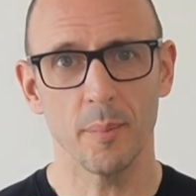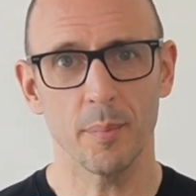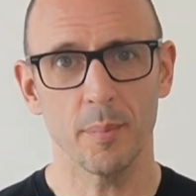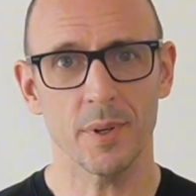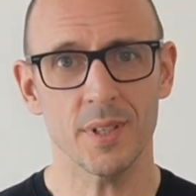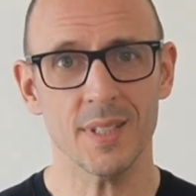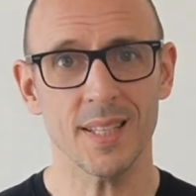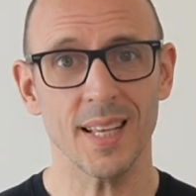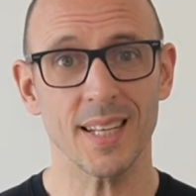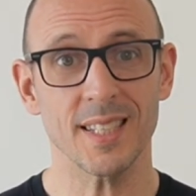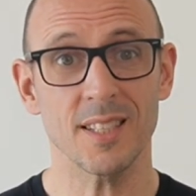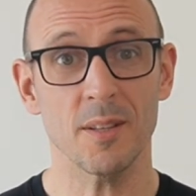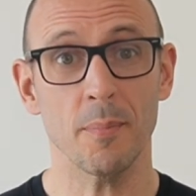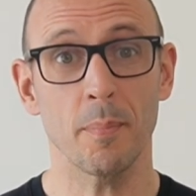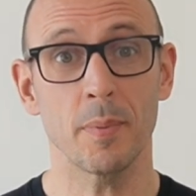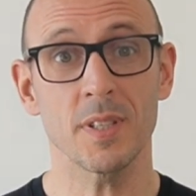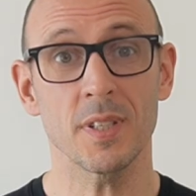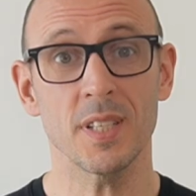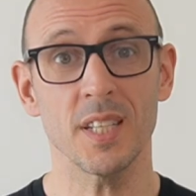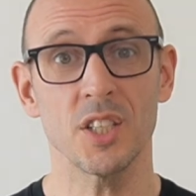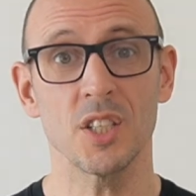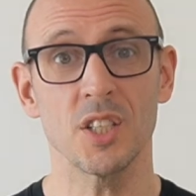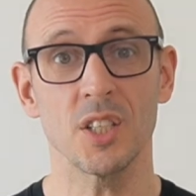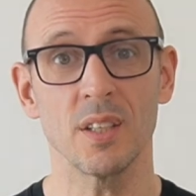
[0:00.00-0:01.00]
Because that's the
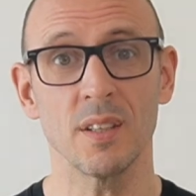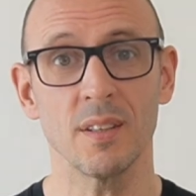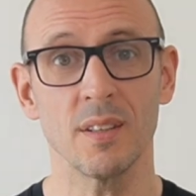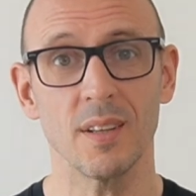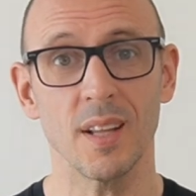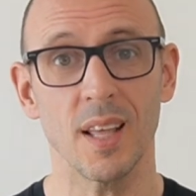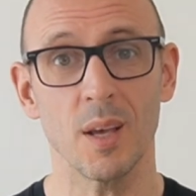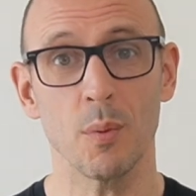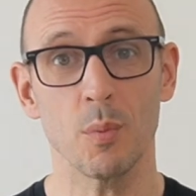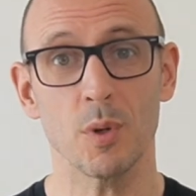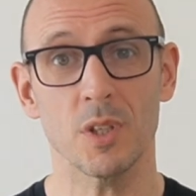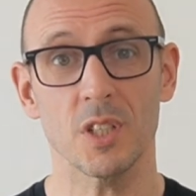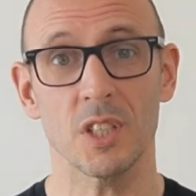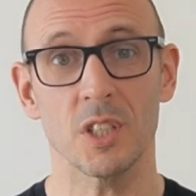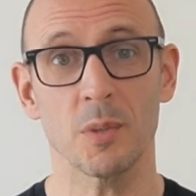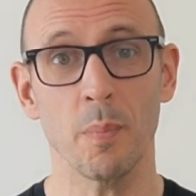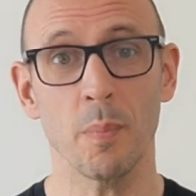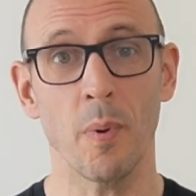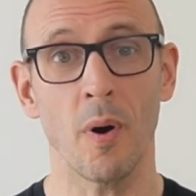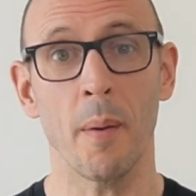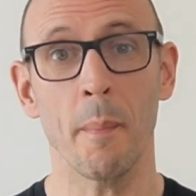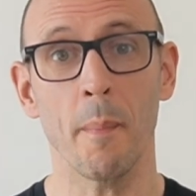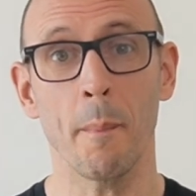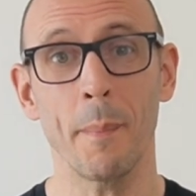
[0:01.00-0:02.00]
position in which the
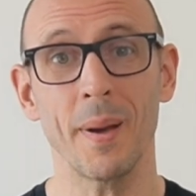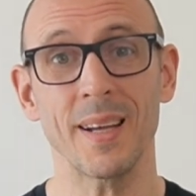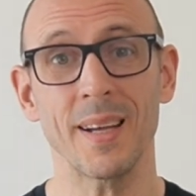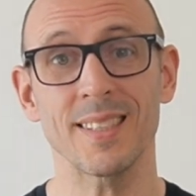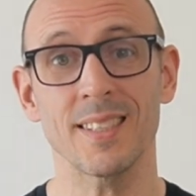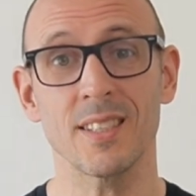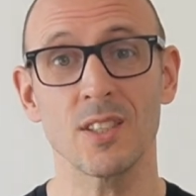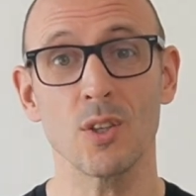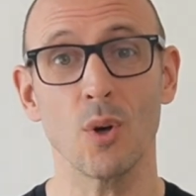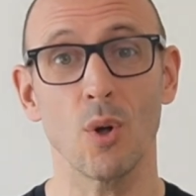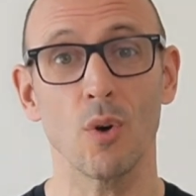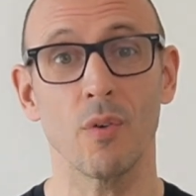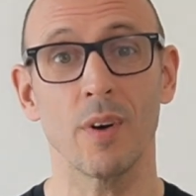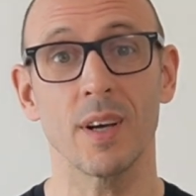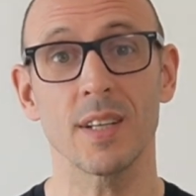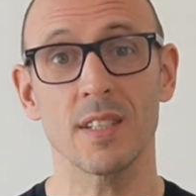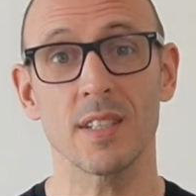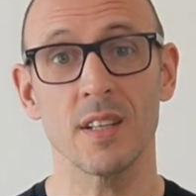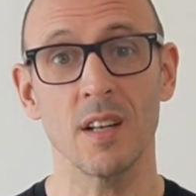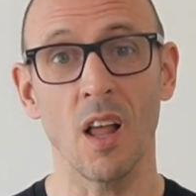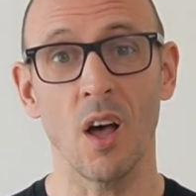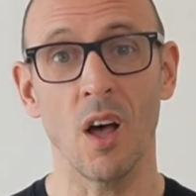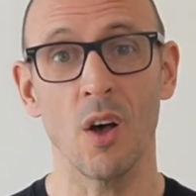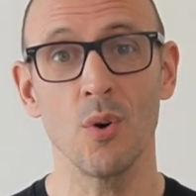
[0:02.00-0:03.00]
spine best
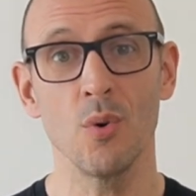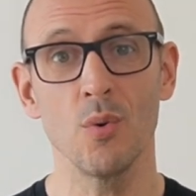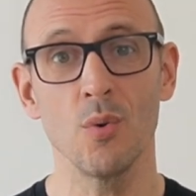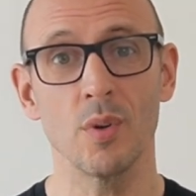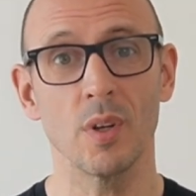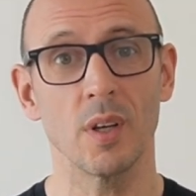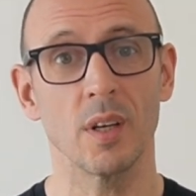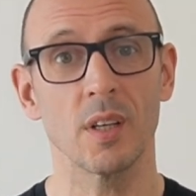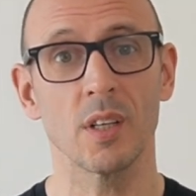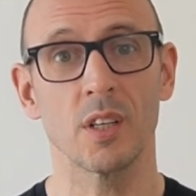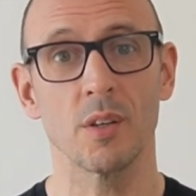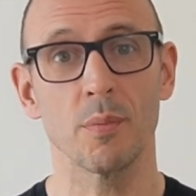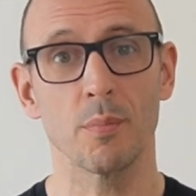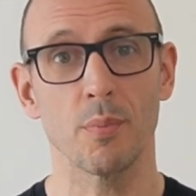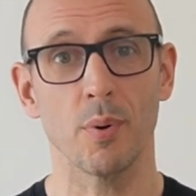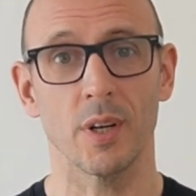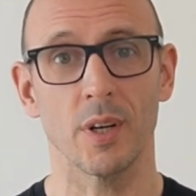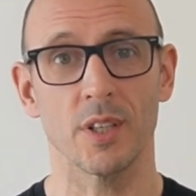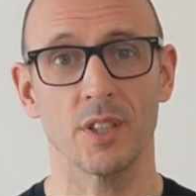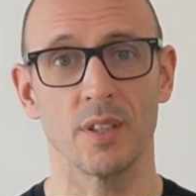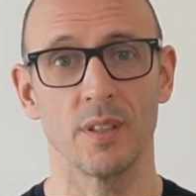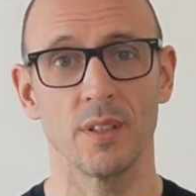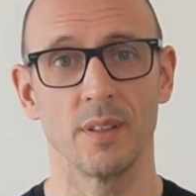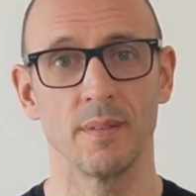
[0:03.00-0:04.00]
tolerates load and
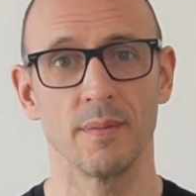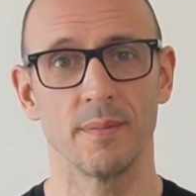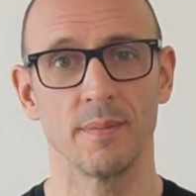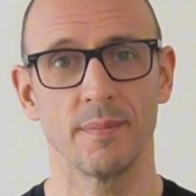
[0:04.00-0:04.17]
compression.